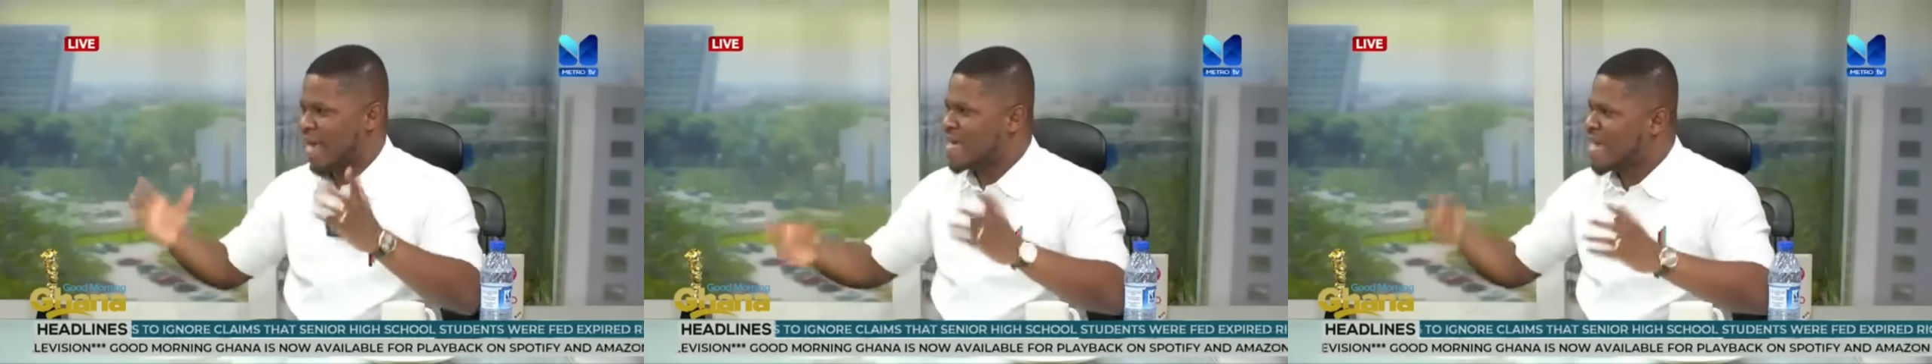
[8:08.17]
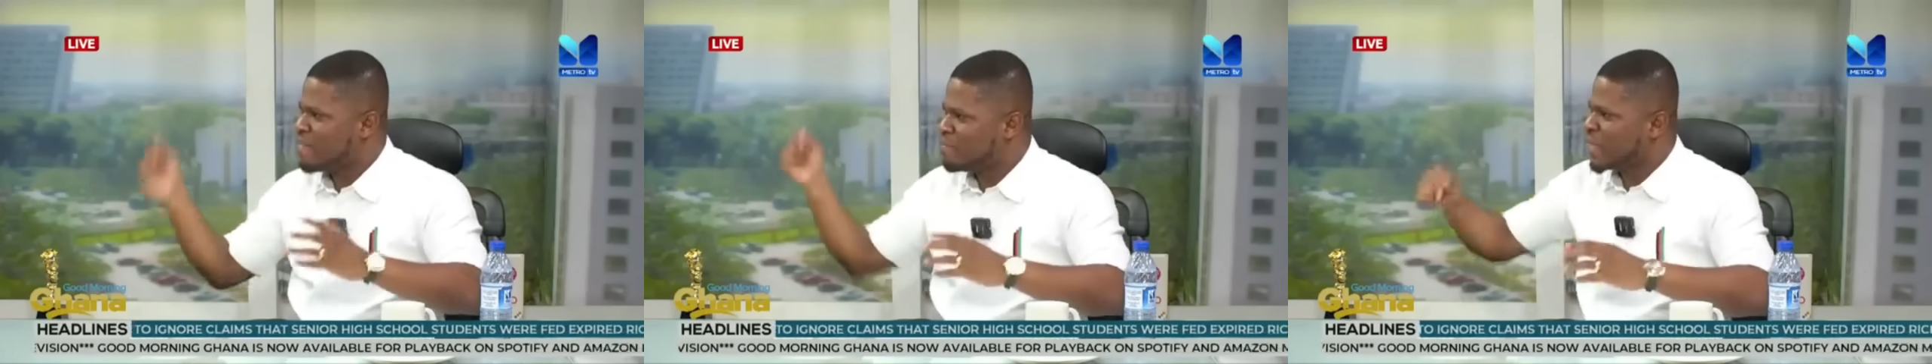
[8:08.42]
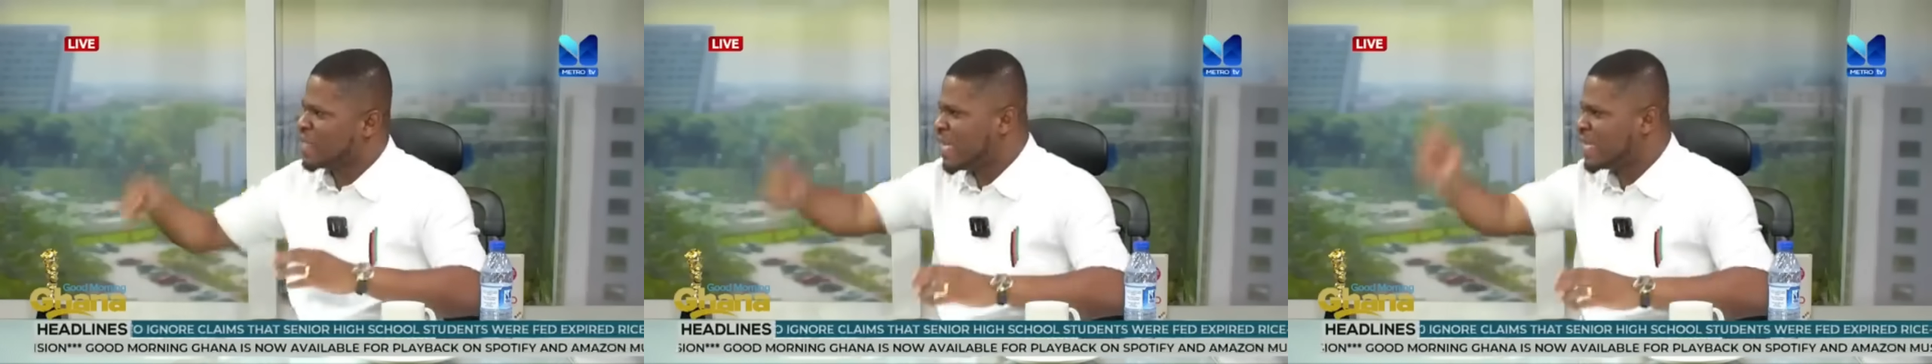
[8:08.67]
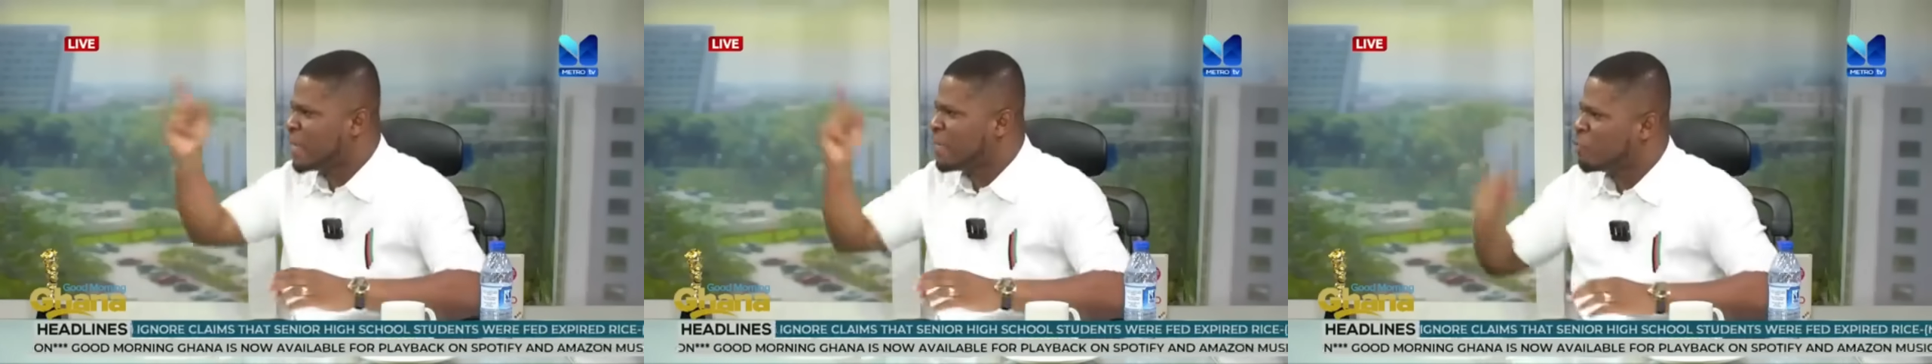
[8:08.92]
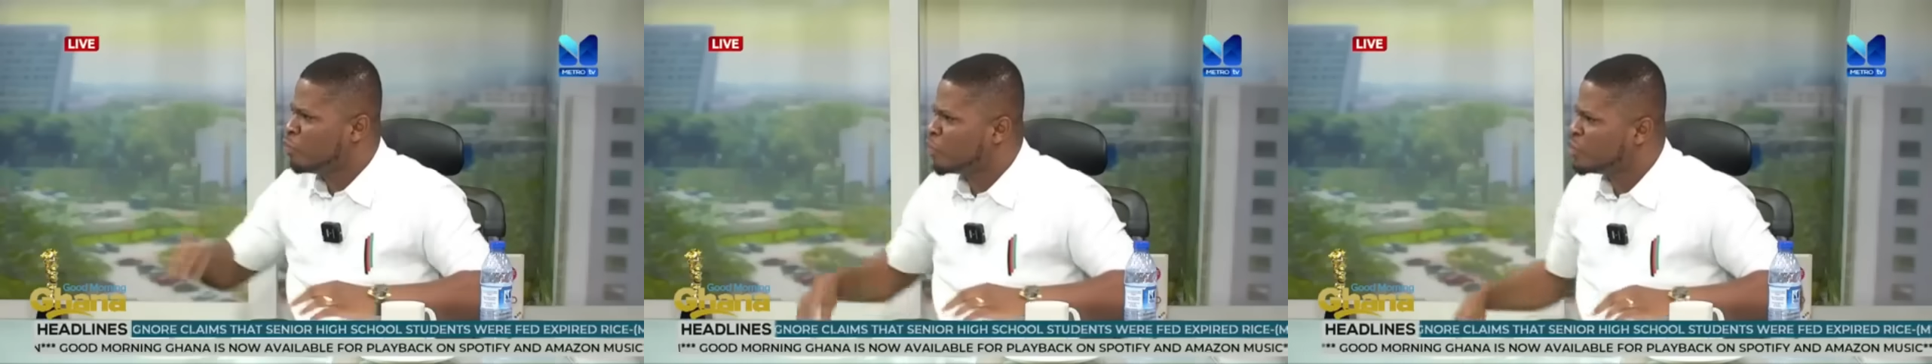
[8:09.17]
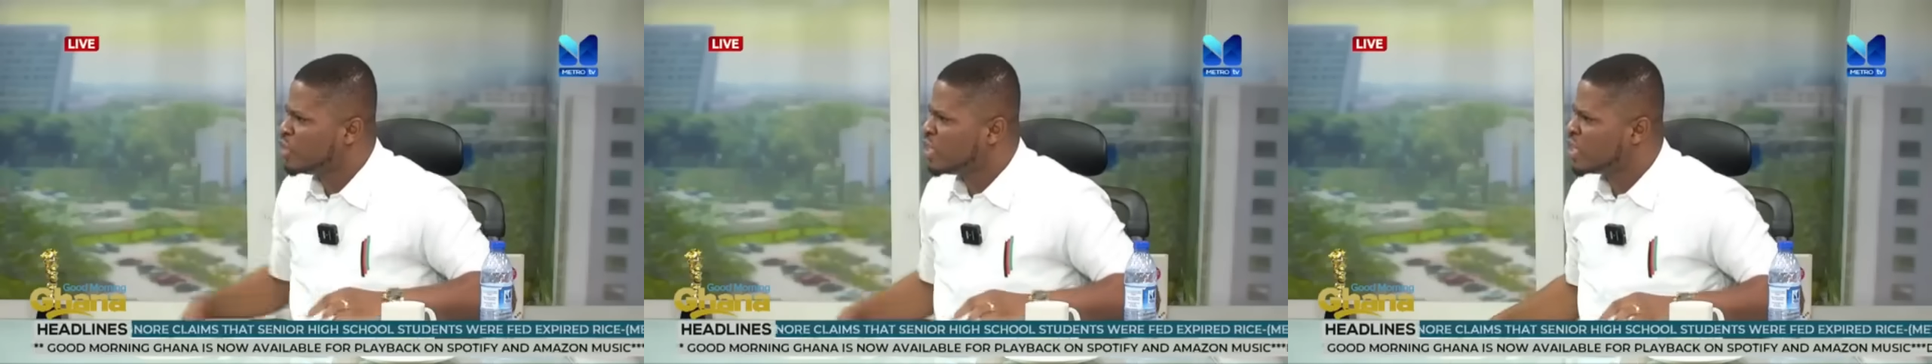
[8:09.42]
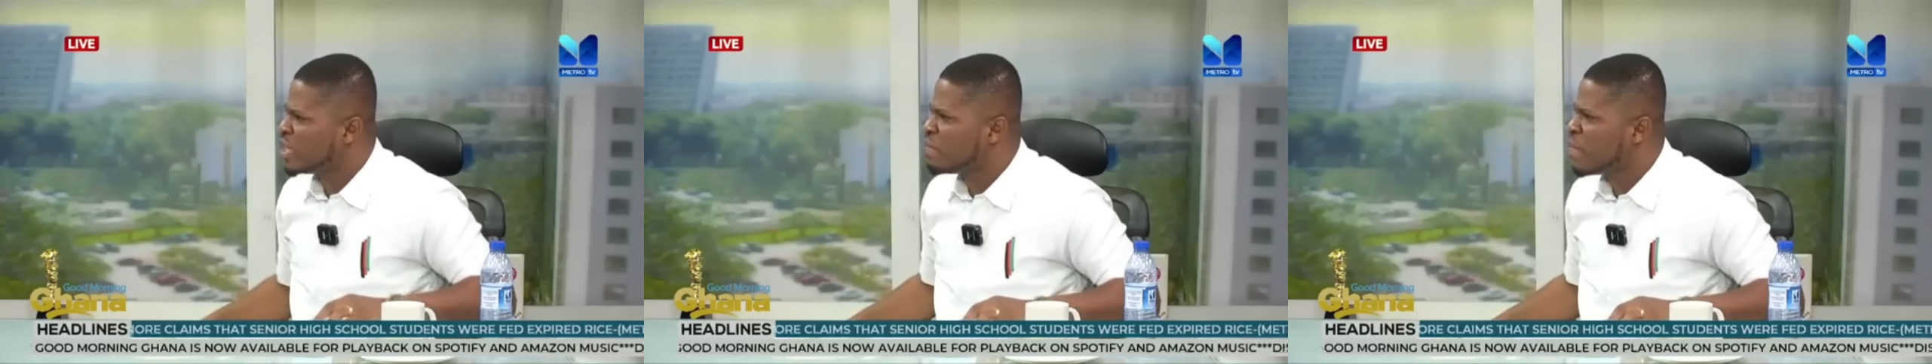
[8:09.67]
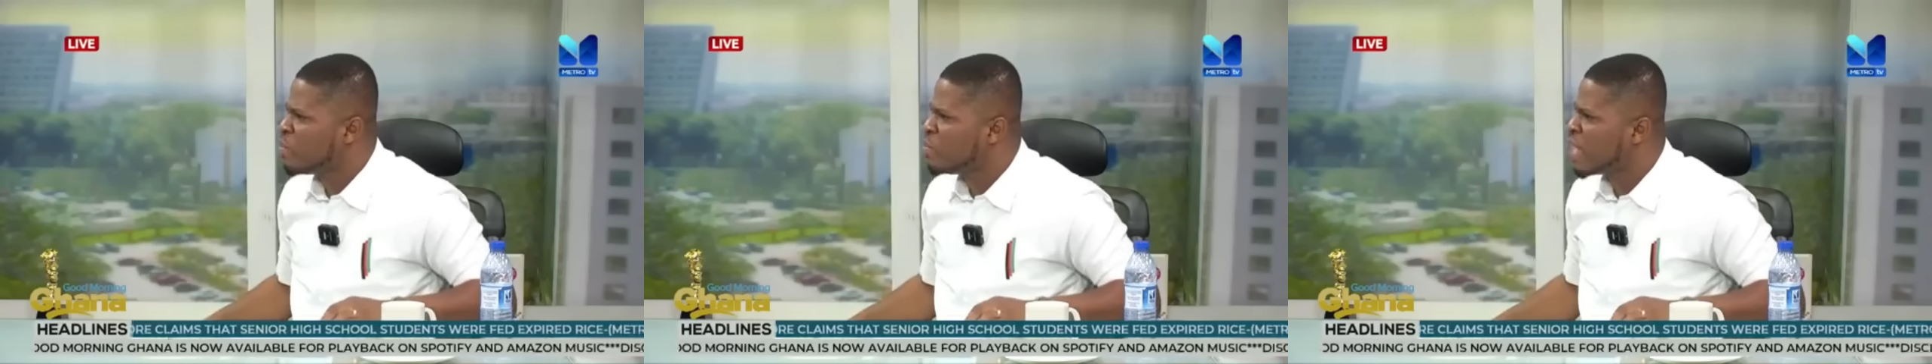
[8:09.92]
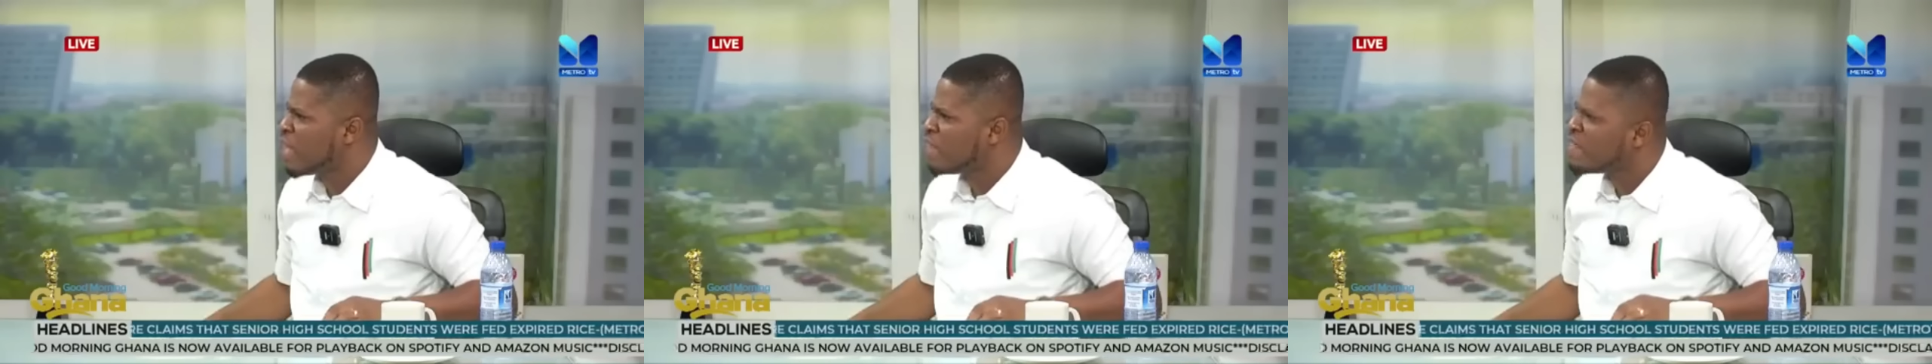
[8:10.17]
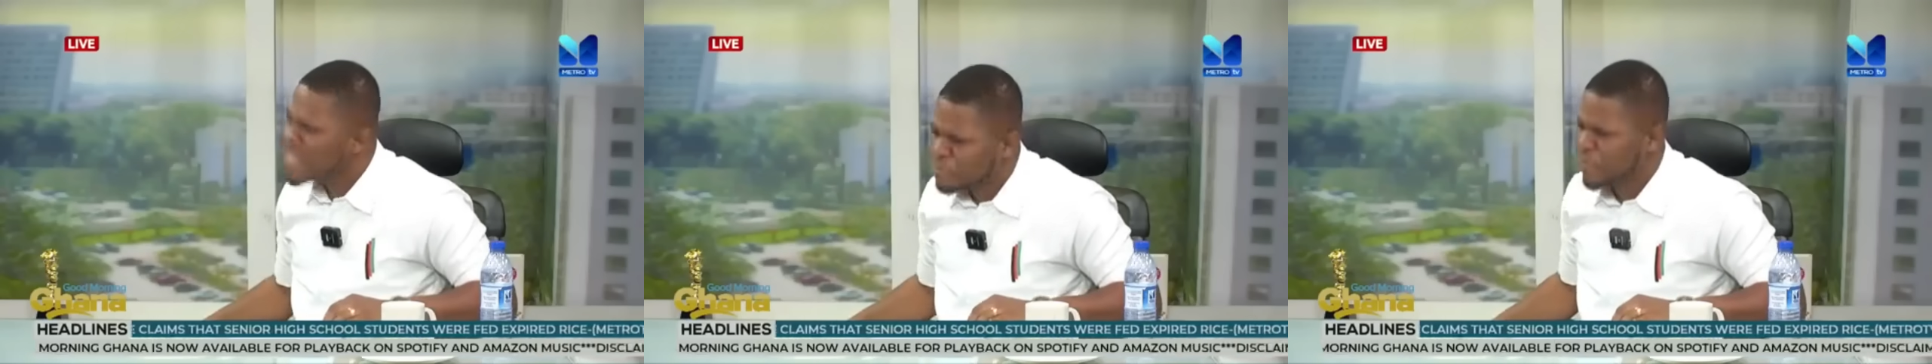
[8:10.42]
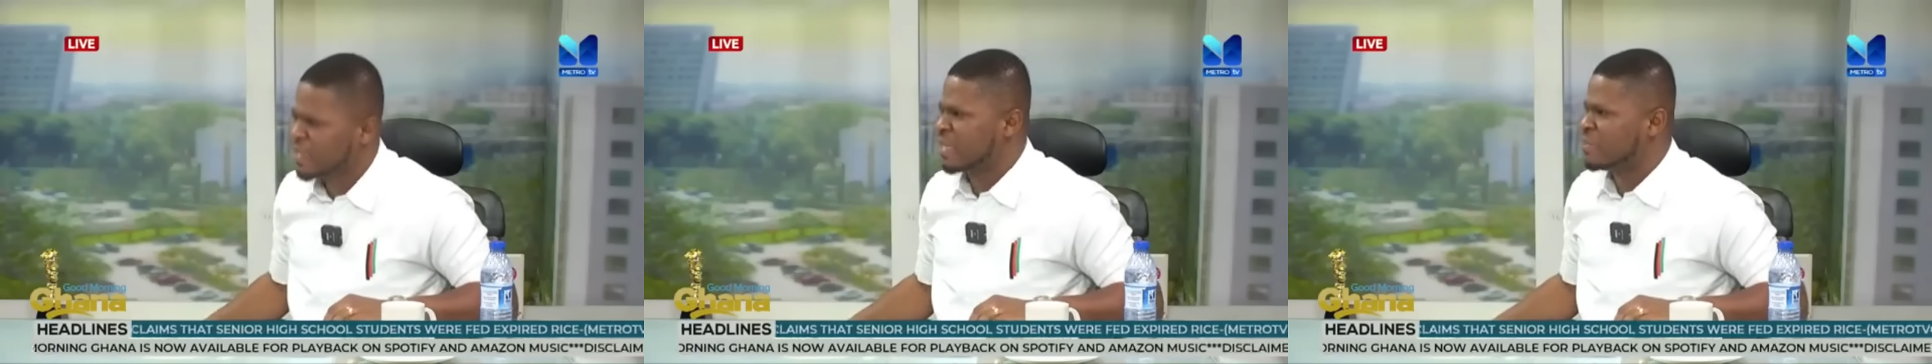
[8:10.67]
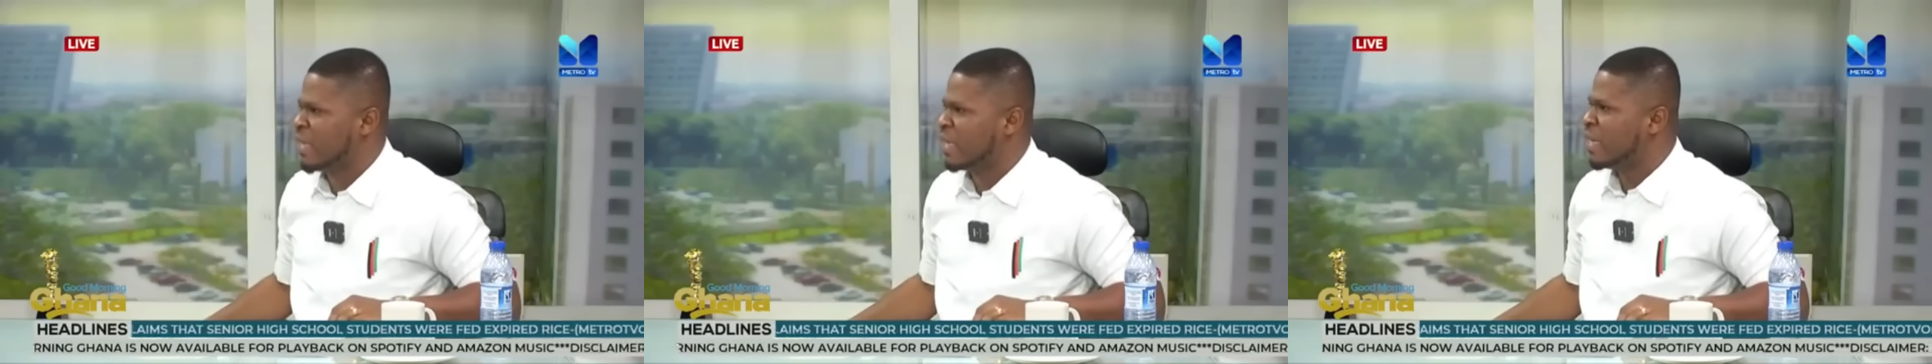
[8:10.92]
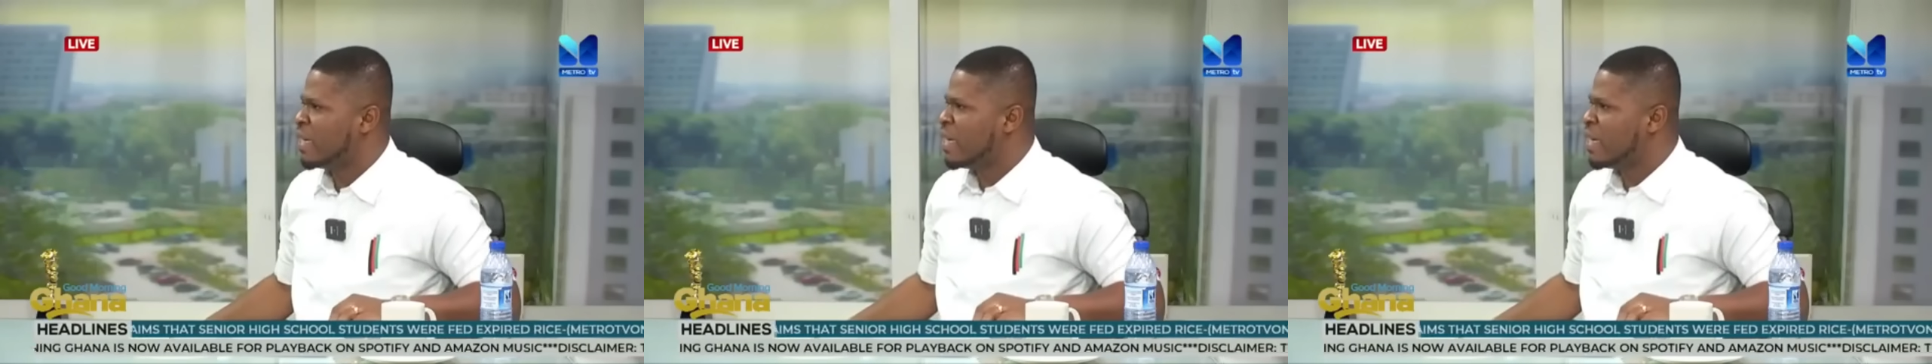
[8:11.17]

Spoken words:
and then the President had an opportunity to Bawumia. Vice President Bain.